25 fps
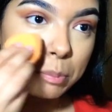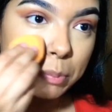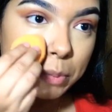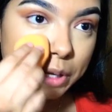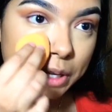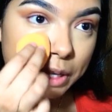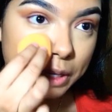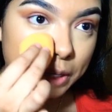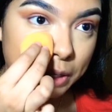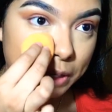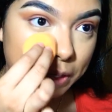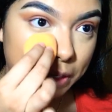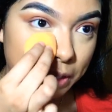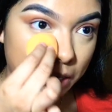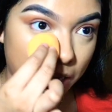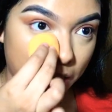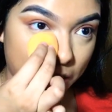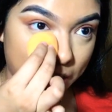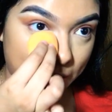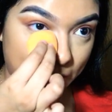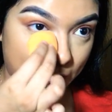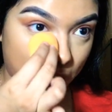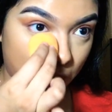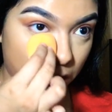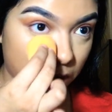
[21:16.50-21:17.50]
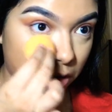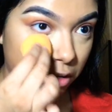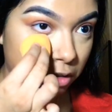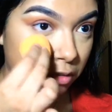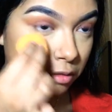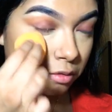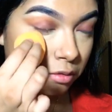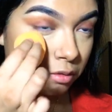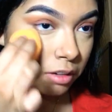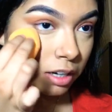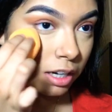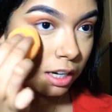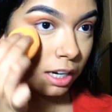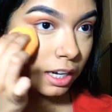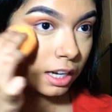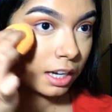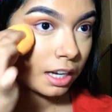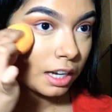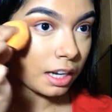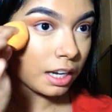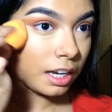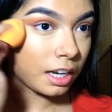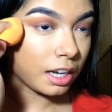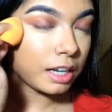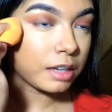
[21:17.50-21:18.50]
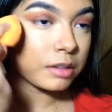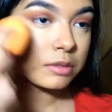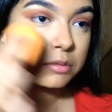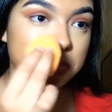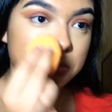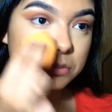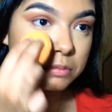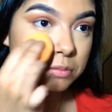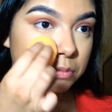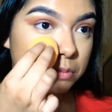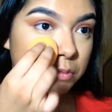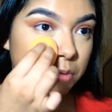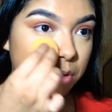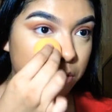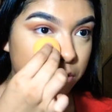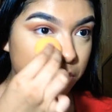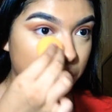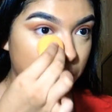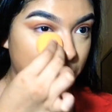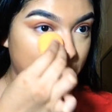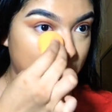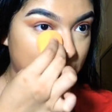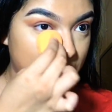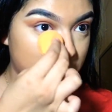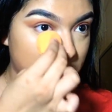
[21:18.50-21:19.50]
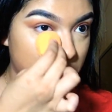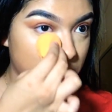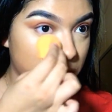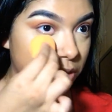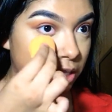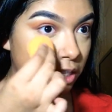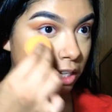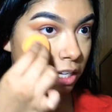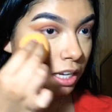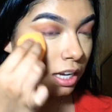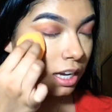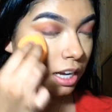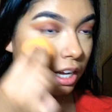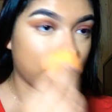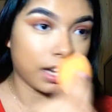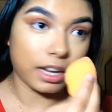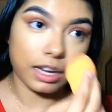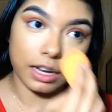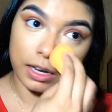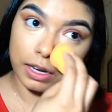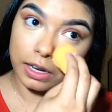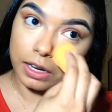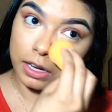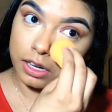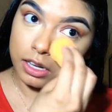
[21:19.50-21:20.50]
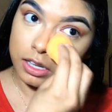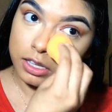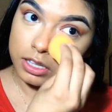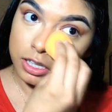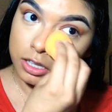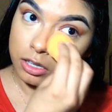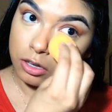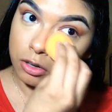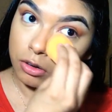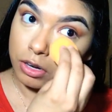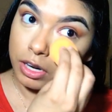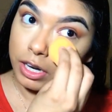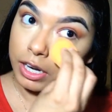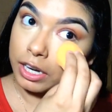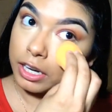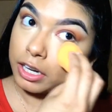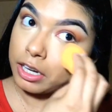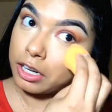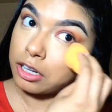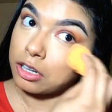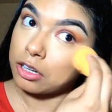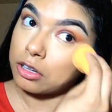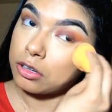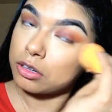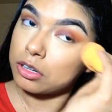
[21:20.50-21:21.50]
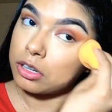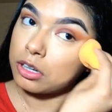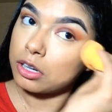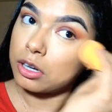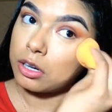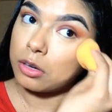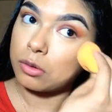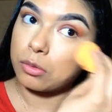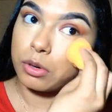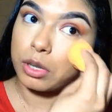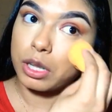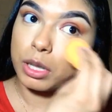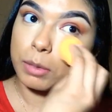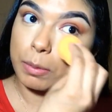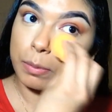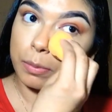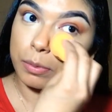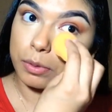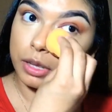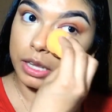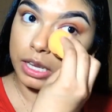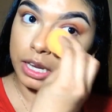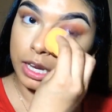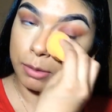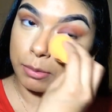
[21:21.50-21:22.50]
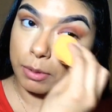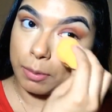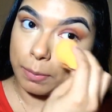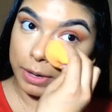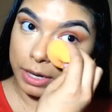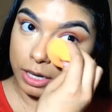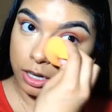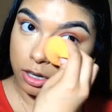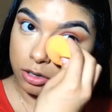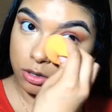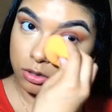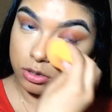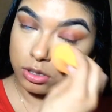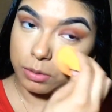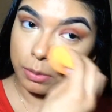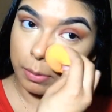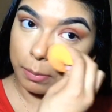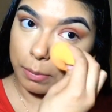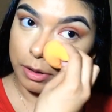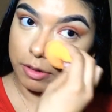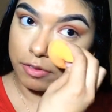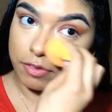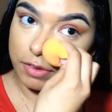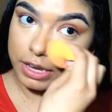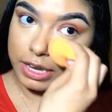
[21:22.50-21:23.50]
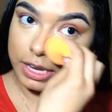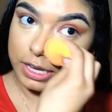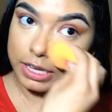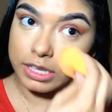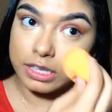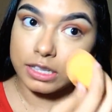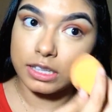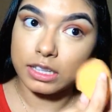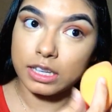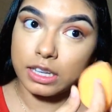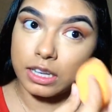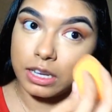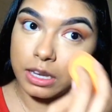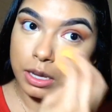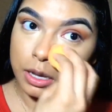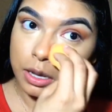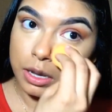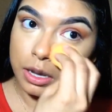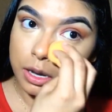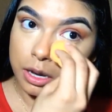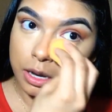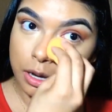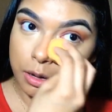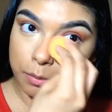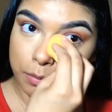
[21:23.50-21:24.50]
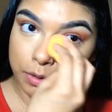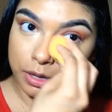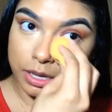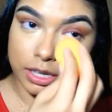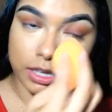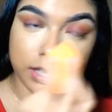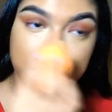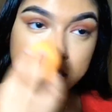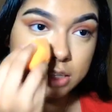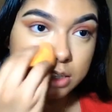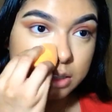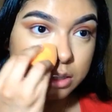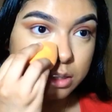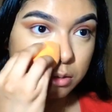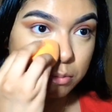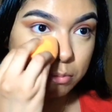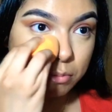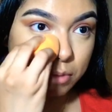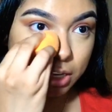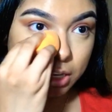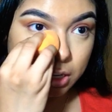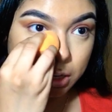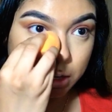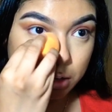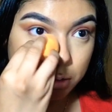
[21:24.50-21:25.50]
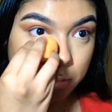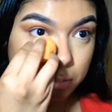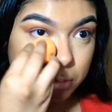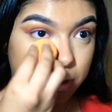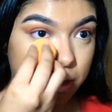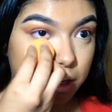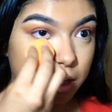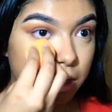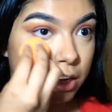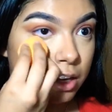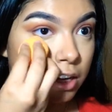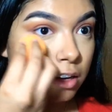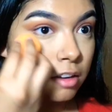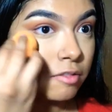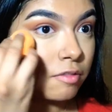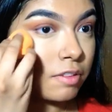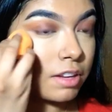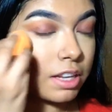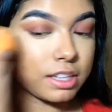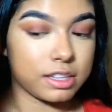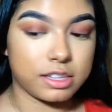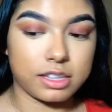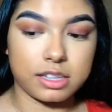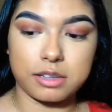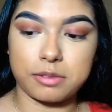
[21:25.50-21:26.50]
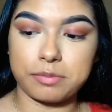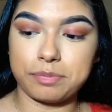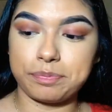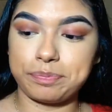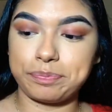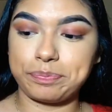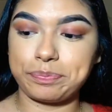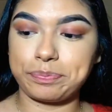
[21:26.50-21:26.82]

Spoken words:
But now I'm growing into it. I honestly don't care what other people think about my nose, about my face, because makeup can fix it.